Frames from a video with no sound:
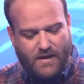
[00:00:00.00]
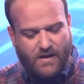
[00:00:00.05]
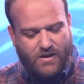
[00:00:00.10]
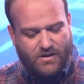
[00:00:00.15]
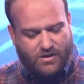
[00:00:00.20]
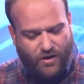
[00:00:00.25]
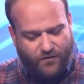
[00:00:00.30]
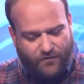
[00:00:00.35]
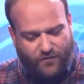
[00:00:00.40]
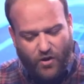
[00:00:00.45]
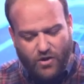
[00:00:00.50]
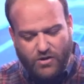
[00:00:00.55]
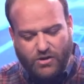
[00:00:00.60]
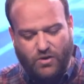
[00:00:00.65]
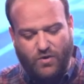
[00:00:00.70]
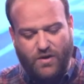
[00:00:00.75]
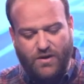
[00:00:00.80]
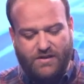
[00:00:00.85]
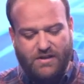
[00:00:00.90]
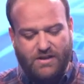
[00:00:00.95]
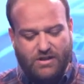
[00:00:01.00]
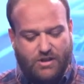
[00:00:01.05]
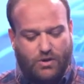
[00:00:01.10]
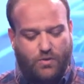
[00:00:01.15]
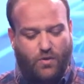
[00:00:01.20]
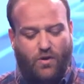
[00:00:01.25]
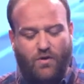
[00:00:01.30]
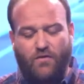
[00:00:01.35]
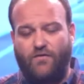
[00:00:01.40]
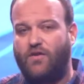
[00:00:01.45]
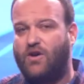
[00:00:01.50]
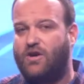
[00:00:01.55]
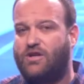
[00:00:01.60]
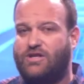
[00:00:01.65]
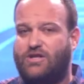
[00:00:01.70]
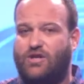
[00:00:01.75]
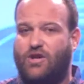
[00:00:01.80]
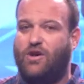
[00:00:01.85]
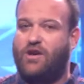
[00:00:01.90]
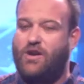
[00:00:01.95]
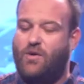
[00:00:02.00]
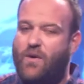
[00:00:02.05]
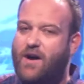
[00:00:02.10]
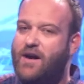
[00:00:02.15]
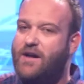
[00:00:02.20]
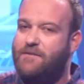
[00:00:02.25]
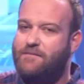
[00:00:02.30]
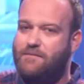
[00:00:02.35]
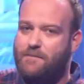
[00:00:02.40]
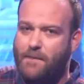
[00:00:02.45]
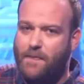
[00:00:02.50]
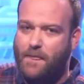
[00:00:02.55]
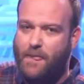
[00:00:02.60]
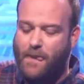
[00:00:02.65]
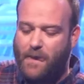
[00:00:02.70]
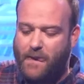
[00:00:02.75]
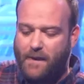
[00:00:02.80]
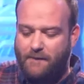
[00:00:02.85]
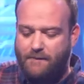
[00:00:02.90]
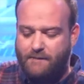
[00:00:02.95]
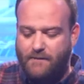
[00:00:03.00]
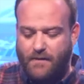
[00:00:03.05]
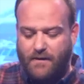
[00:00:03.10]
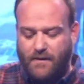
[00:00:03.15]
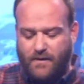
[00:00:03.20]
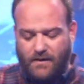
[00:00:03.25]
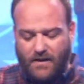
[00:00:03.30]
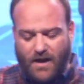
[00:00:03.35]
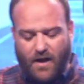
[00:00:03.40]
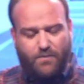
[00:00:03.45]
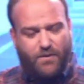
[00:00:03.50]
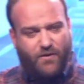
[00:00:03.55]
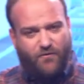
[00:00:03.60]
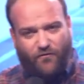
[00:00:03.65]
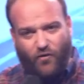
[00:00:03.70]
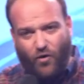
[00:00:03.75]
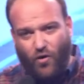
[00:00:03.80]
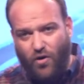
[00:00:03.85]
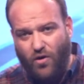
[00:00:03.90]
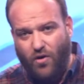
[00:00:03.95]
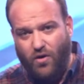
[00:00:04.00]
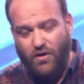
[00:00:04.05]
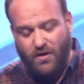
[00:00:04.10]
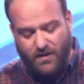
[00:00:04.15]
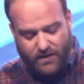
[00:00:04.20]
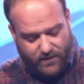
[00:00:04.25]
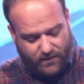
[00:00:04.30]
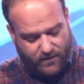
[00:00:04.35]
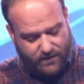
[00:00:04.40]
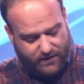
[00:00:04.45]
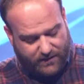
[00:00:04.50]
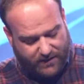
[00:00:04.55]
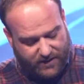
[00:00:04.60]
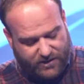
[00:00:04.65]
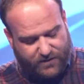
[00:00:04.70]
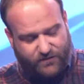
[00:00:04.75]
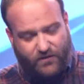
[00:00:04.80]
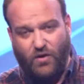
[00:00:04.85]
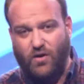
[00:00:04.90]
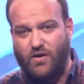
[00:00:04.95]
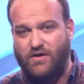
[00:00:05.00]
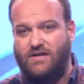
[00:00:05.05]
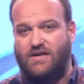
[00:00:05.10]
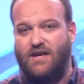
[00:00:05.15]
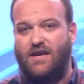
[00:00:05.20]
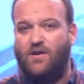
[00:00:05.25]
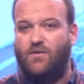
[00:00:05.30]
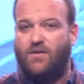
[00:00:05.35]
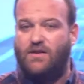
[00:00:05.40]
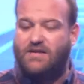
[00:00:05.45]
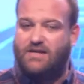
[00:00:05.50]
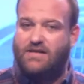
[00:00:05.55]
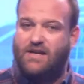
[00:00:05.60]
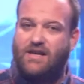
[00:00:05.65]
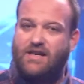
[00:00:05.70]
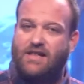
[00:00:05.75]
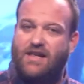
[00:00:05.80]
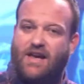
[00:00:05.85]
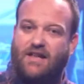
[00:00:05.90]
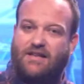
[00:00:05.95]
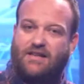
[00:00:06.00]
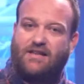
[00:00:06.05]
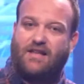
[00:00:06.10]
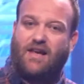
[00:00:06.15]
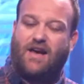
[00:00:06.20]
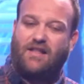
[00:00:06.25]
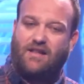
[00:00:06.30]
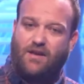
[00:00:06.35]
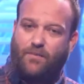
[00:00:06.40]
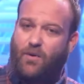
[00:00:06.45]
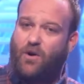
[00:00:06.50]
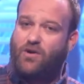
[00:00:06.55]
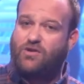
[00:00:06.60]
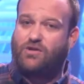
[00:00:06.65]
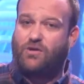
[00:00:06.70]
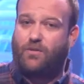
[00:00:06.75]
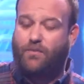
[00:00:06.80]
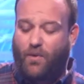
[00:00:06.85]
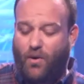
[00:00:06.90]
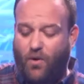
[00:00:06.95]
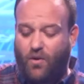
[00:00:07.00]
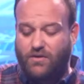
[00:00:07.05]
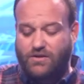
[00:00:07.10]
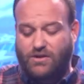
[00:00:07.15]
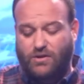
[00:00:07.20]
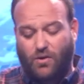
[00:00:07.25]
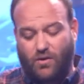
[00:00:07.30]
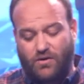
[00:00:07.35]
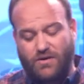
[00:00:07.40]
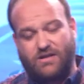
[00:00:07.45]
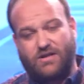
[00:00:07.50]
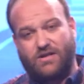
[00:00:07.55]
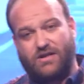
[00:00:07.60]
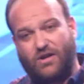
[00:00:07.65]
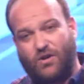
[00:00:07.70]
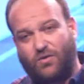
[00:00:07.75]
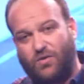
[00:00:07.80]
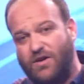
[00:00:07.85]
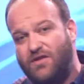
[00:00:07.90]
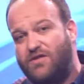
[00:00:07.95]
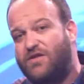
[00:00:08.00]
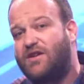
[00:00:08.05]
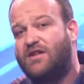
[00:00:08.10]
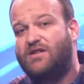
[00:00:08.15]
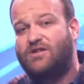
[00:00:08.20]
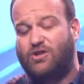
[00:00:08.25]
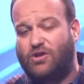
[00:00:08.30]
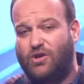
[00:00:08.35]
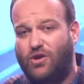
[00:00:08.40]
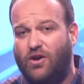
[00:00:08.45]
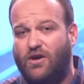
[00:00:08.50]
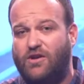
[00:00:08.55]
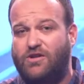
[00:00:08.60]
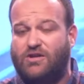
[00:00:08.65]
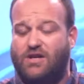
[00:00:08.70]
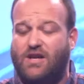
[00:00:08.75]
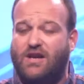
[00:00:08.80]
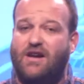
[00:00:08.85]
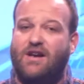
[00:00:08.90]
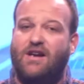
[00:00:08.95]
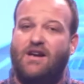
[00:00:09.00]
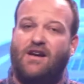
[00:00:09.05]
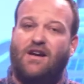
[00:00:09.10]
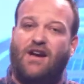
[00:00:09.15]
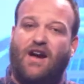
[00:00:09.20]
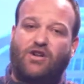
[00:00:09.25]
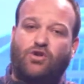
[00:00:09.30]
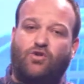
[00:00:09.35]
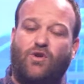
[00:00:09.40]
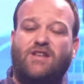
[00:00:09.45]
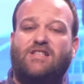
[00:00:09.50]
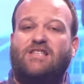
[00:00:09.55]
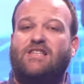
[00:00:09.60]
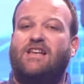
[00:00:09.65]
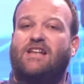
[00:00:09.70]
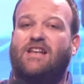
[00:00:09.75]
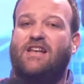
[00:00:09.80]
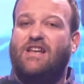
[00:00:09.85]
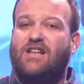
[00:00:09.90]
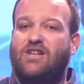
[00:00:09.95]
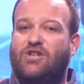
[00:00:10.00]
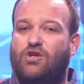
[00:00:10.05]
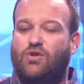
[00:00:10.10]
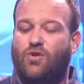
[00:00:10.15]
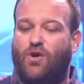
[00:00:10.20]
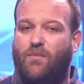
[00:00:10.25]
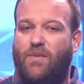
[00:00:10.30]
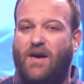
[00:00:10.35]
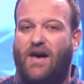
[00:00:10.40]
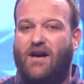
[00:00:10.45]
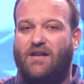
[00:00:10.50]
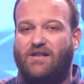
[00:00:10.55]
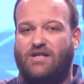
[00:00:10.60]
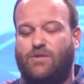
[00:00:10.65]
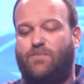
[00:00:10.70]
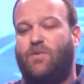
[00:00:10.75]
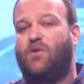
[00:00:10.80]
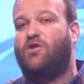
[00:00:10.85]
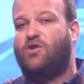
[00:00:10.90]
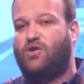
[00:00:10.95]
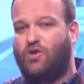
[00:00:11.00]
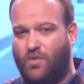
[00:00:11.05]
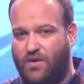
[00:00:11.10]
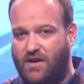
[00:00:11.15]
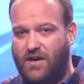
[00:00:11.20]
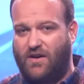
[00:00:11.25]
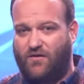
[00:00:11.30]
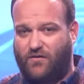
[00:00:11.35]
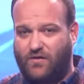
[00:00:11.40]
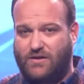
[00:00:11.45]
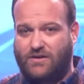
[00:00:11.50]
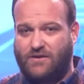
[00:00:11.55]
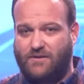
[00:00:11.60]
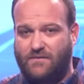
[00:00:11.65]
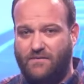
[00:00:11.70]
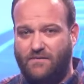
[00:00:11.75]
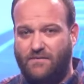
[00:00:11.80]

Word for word: So 1 Corinthians 12, verse 31, you know, before this verse here, we see that uh, the Apostle Paul is talking to the Corinthians church, addressing an issue about spiritual gifts.